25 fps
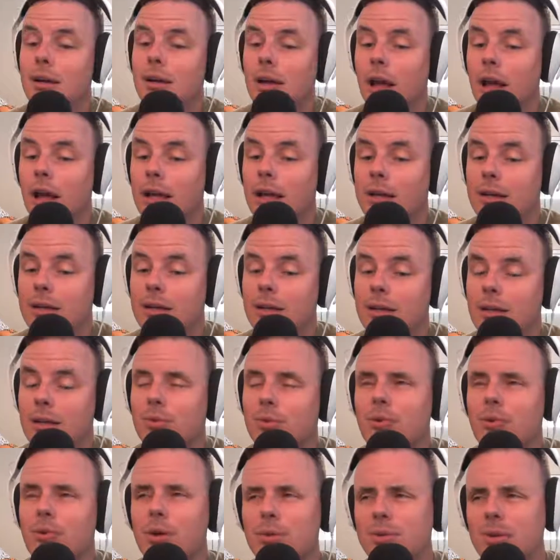And the
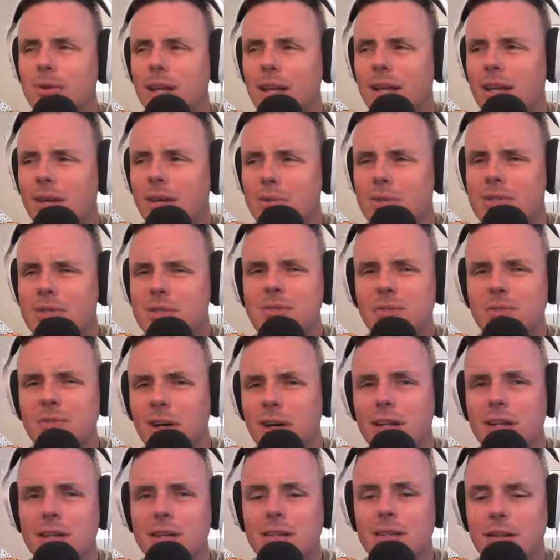Road King was
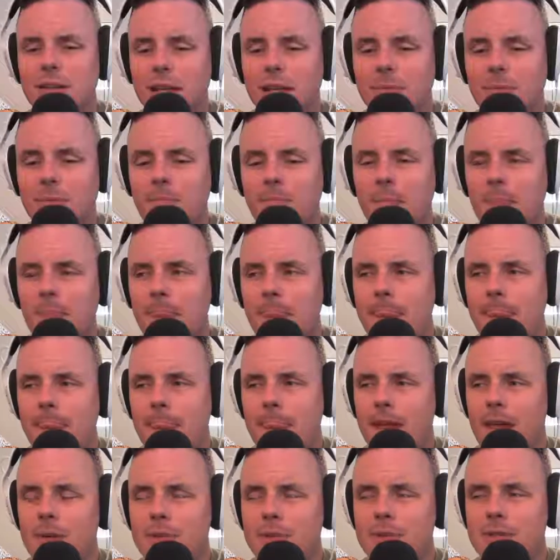fun. Like
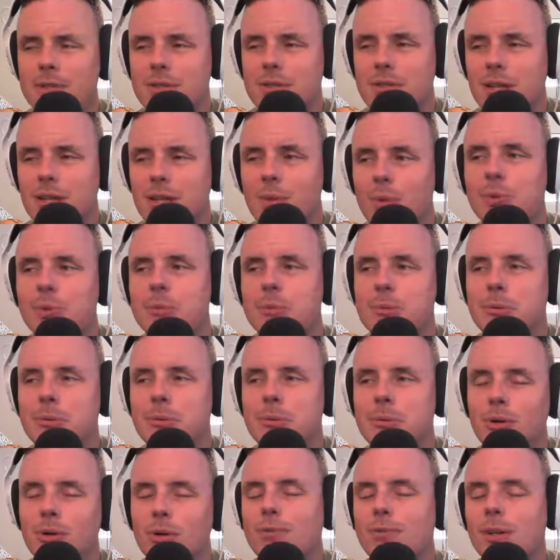it would have been
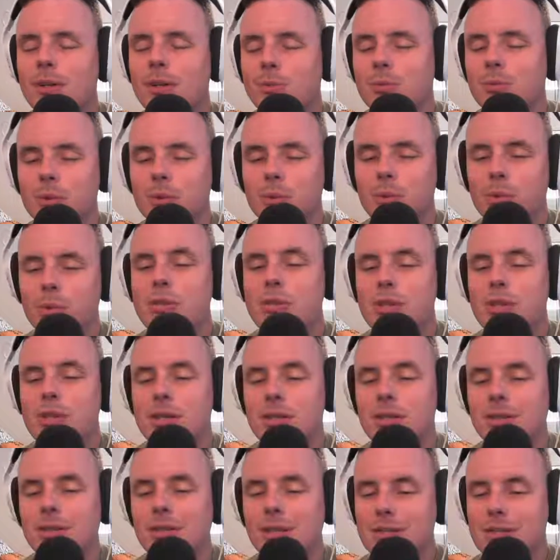more fun with a
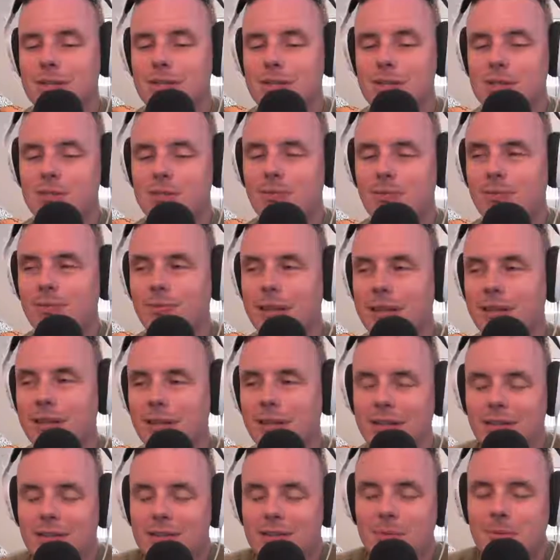windshield because
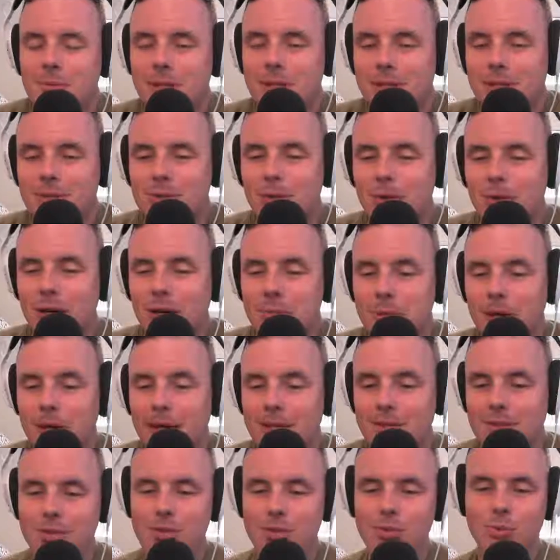it's a big touring
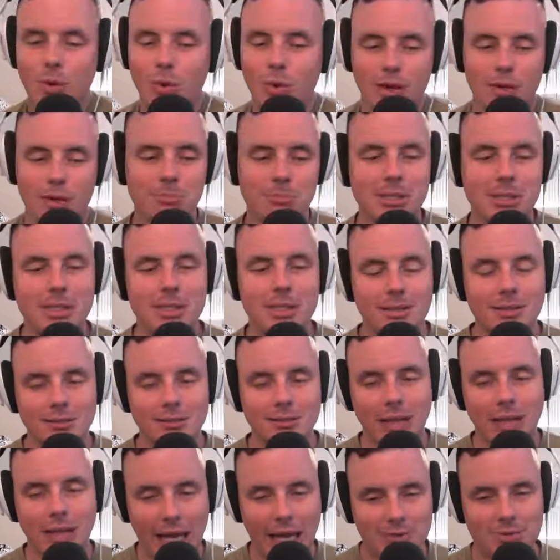bike, so you want to be
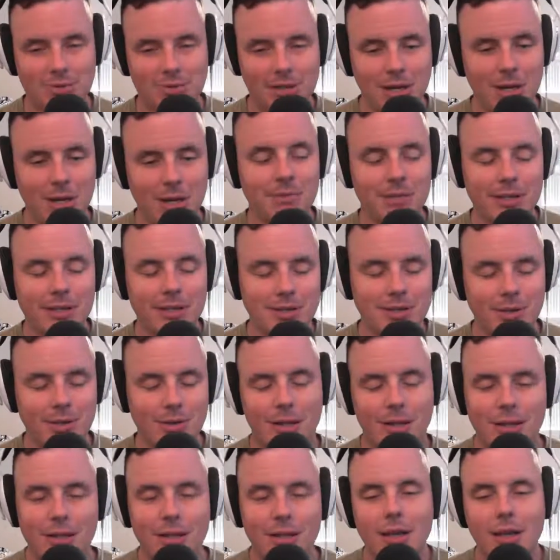extra comfy. And so I
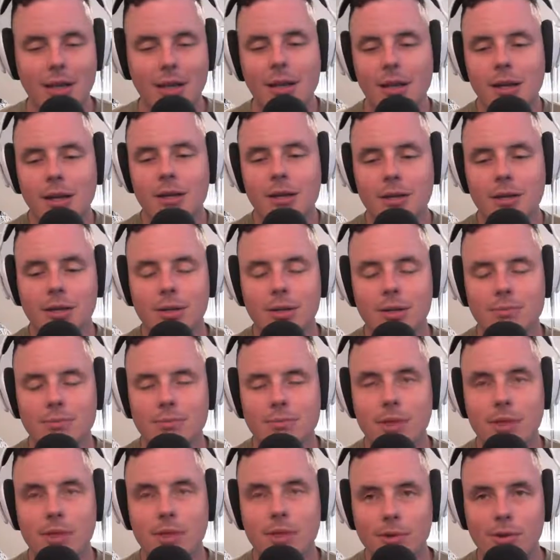think,
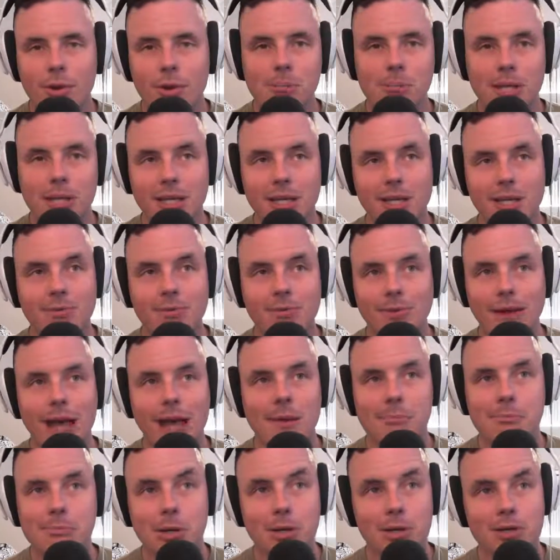throw a big
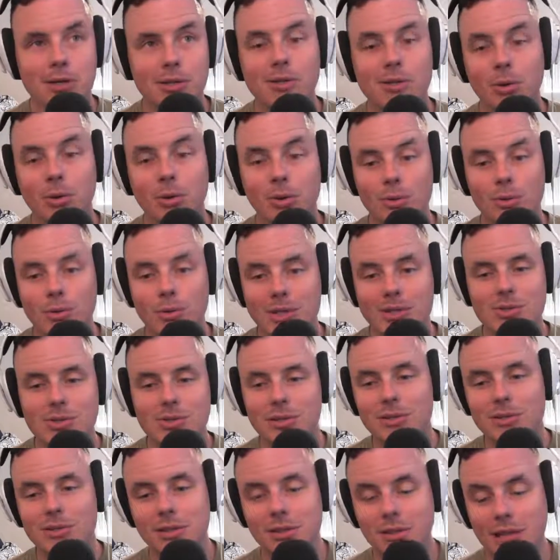fat barn door
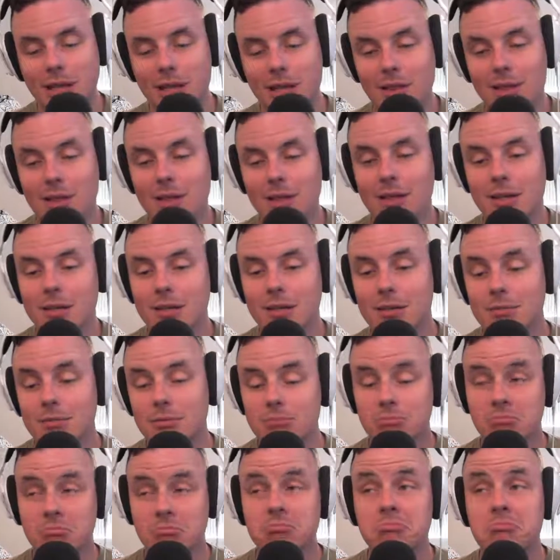windshield on that thing and
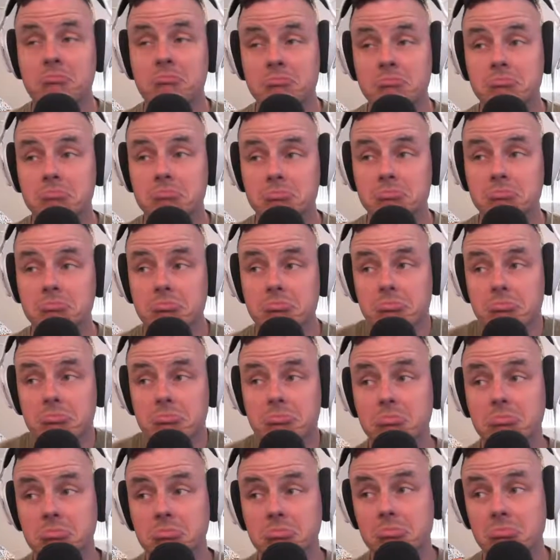
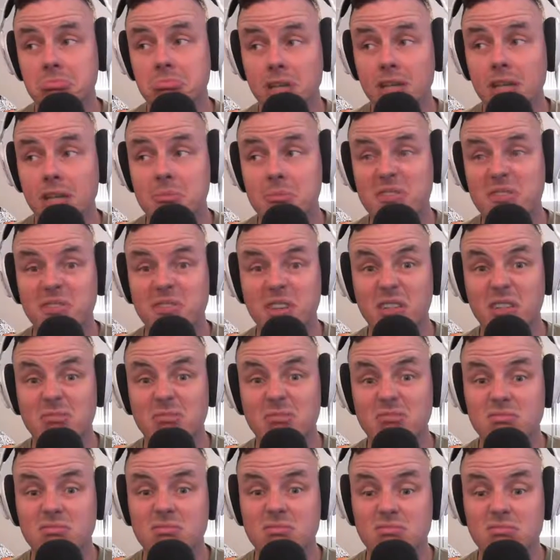it could be fun.
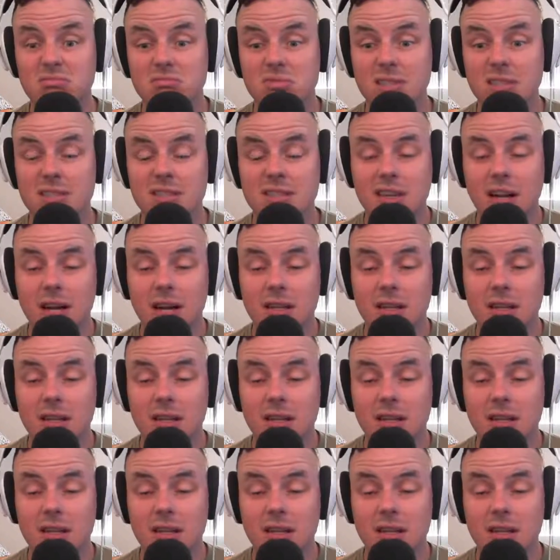It's not